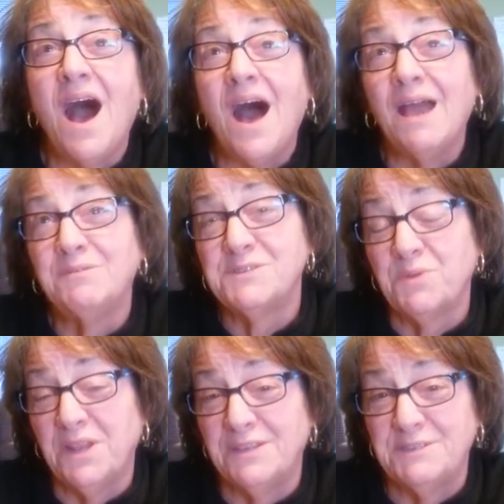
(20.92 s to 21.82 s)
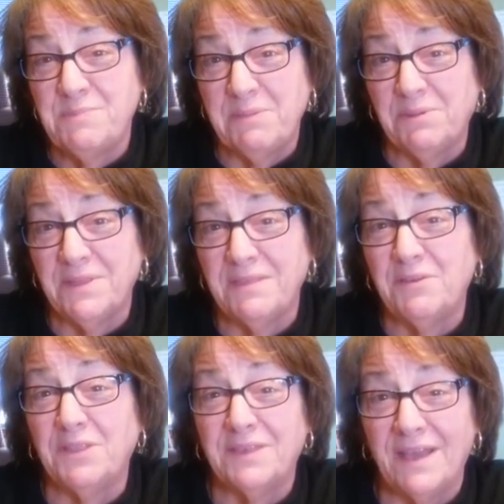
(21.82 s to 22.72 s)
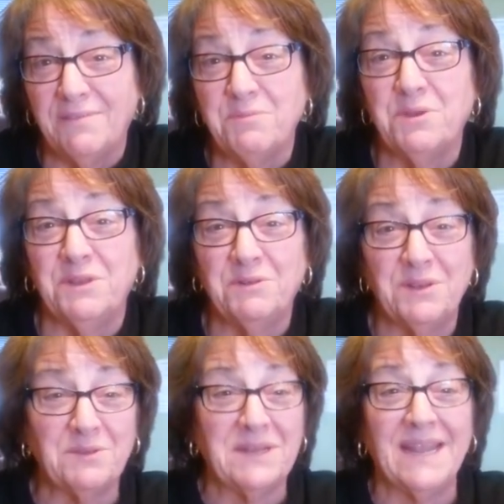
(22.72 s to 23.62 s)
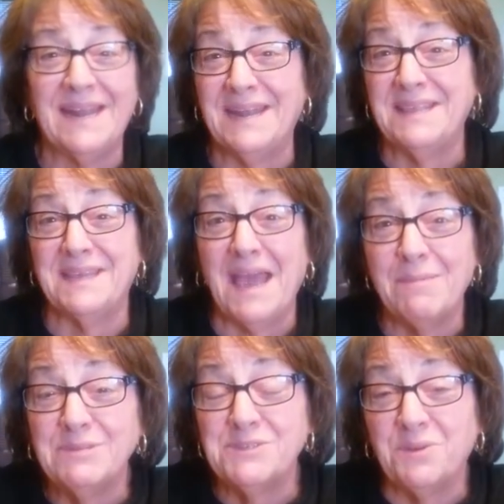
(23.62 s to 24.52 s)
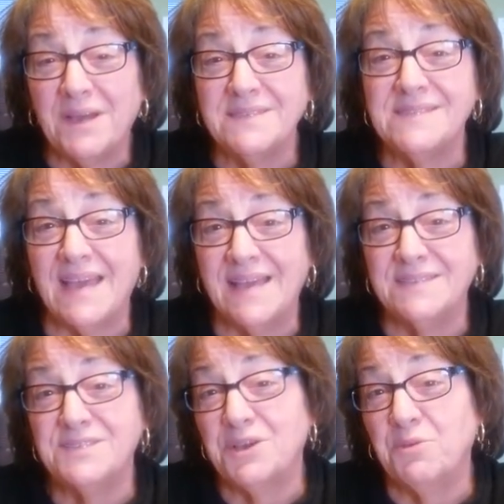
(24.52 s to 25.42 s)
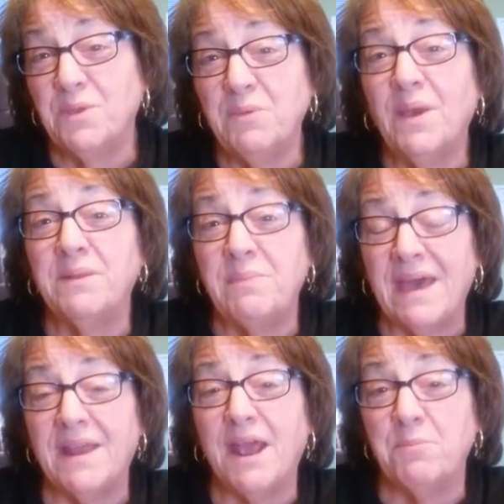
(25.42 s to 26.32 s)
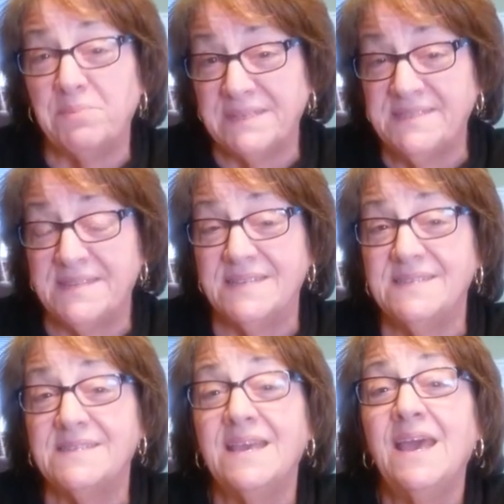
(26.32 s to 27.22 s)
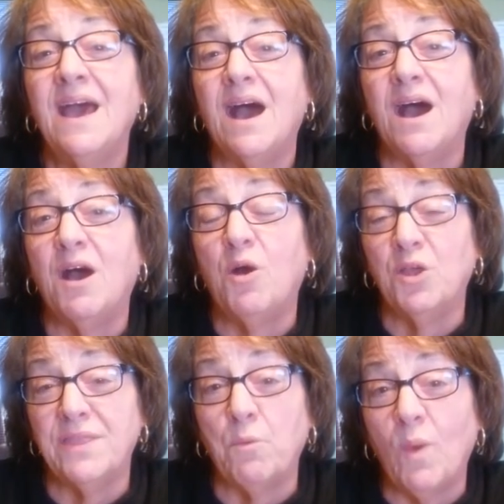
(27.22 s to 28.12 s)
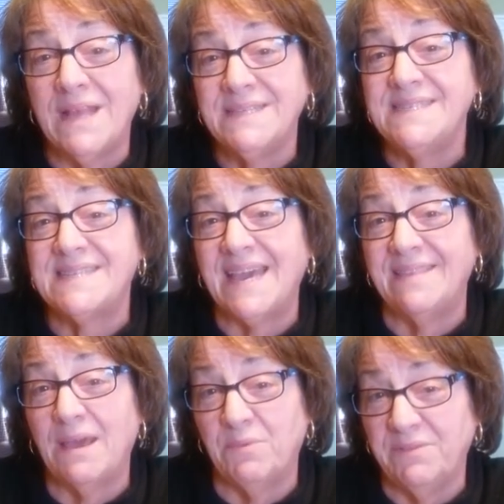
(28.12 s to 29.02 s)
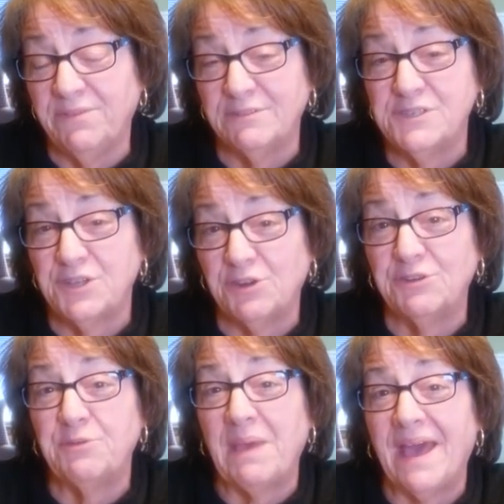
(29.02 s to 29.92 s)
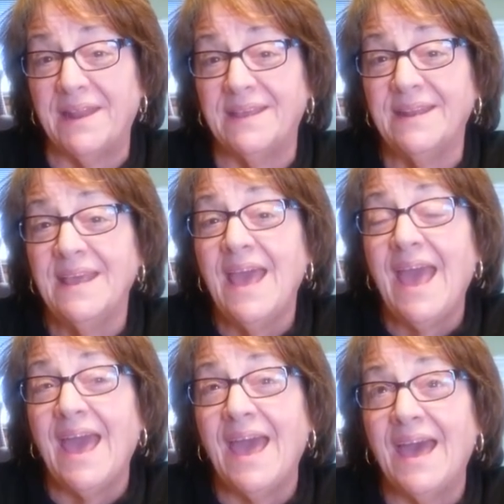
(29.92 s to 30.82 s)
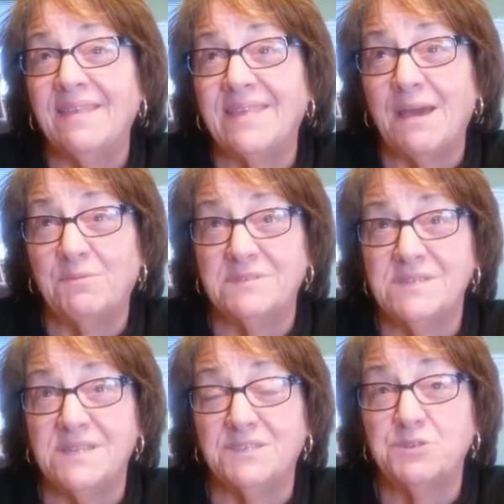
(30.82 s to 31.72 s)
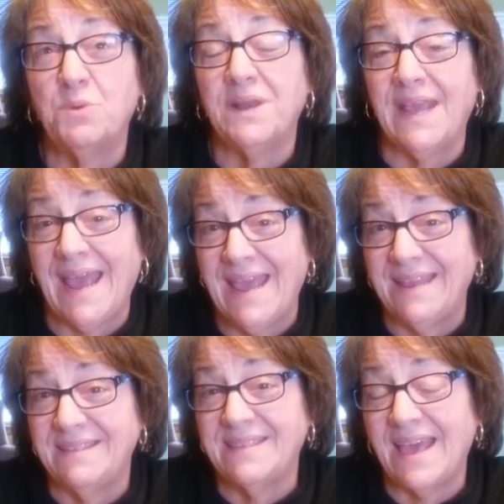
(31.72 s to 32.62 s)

I was one of those people that thought the government wouldn't let anything happen to us, and so we went about our business on the Wednesday that we first learned about it, and that was the 28th.